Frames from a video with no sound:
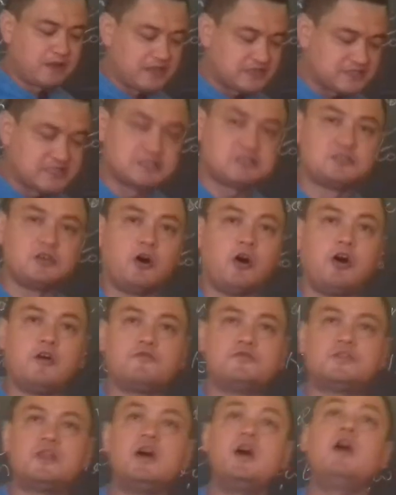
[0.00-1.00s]
places
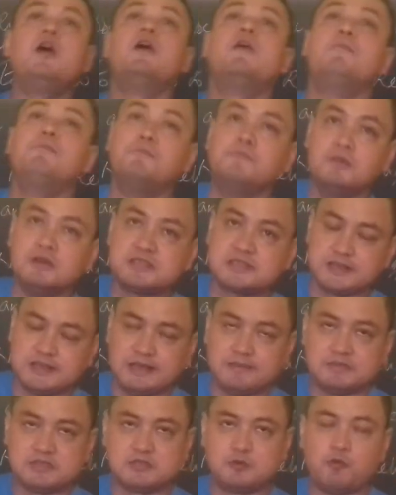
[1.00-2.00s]
of the
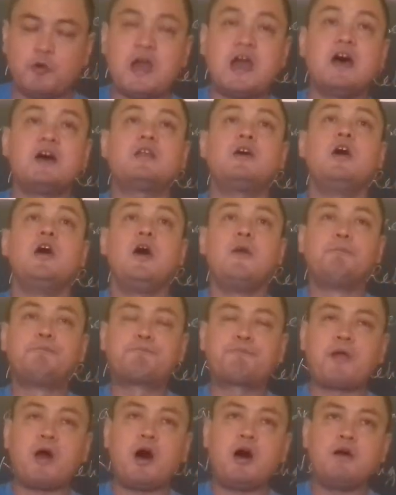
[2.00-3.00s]
Muslims, where
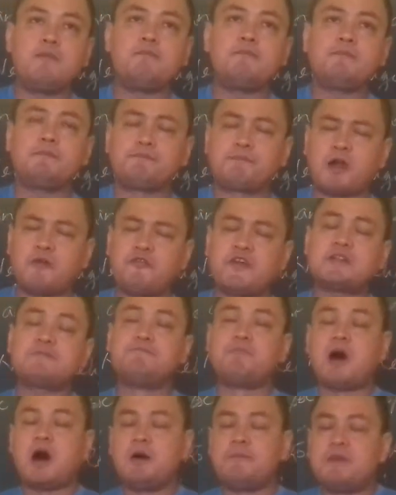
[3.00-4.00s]
Prophet
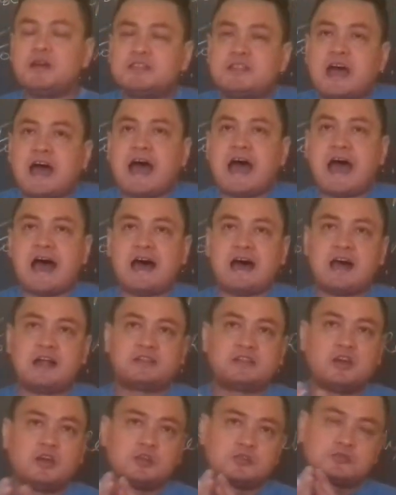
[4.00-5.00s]
Muhammad
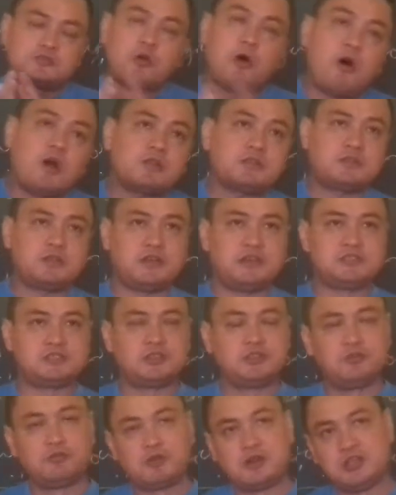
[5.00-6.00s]
had taught his
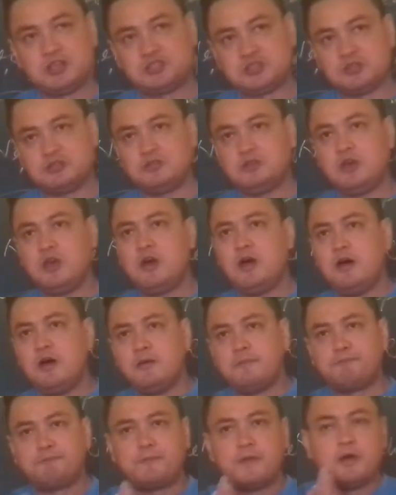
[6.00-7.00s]
new religion,
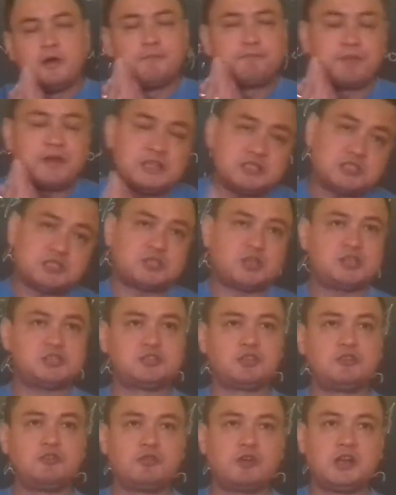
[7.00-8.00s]
preached
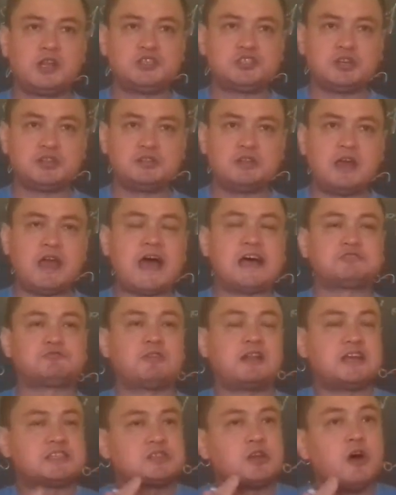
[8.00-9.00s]
his new religion, as
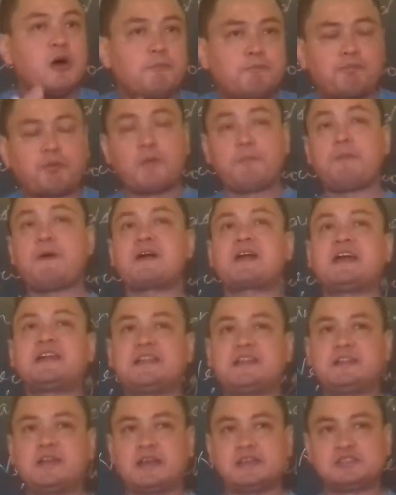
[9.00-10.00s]
well as
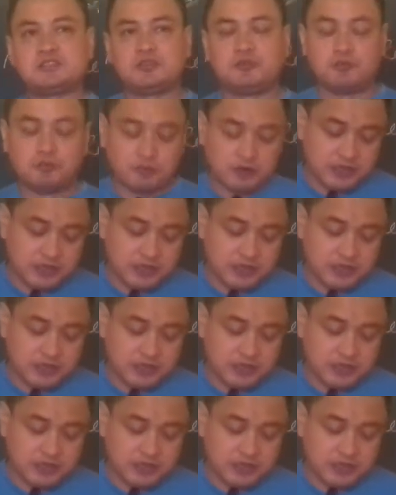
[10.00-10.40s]
propagated his new